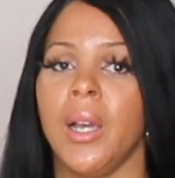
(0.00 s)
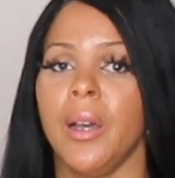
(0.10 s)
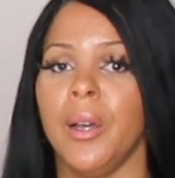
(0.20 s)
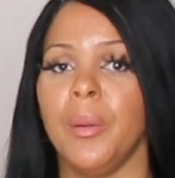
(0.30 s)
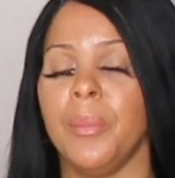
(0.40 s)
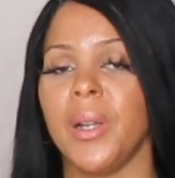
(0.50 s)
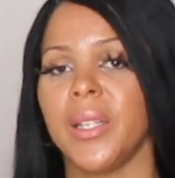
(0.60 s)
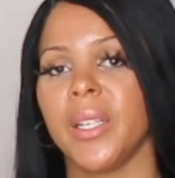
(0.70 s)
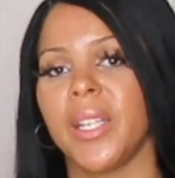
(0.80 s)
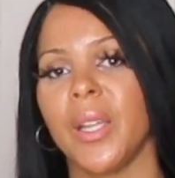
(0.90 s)

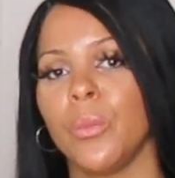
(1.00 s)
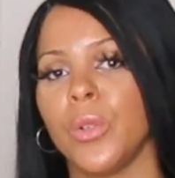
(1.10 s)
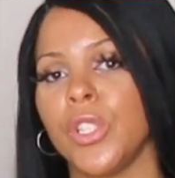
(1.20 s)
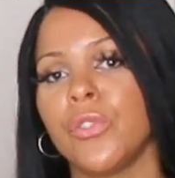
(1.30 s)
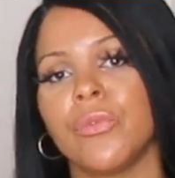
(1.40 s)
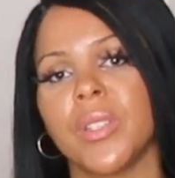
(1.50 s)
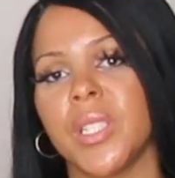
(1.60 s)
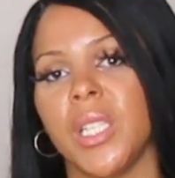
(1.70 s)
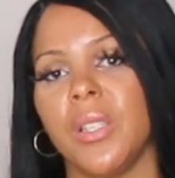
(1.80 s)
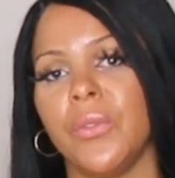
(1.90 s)
And again, what you
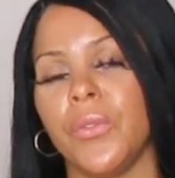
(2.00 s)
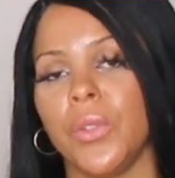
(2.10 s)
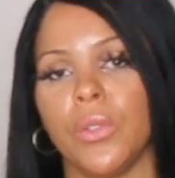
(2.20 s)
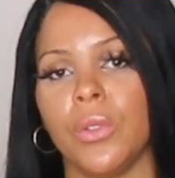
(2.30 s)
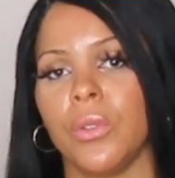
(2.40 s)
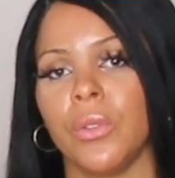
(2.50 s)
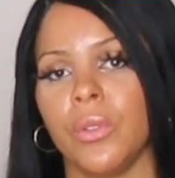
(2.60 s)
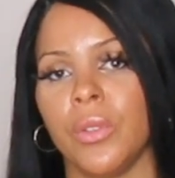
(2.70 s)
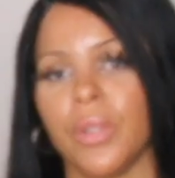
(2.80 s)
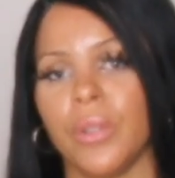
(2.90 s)
receive,
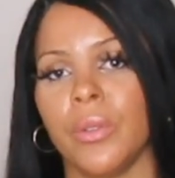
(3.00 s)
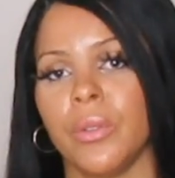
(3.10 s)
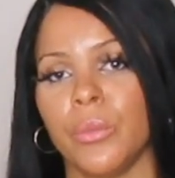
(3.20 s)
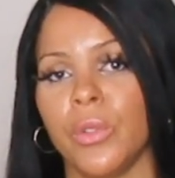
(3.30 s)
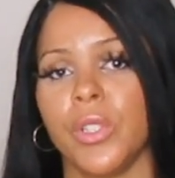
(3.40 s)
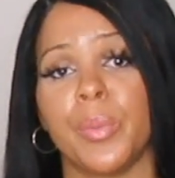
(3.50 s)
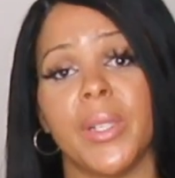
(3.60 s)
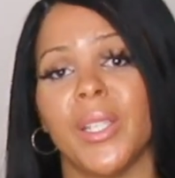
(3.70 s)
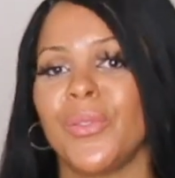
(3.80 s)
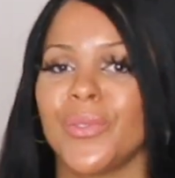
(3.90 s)
you know, what you
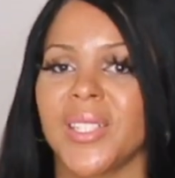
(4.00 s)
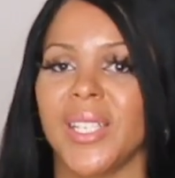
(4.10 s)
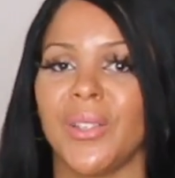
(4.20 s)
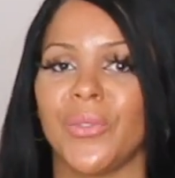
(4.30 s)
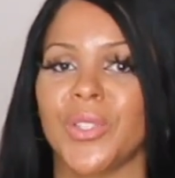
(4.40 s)
believe you receive.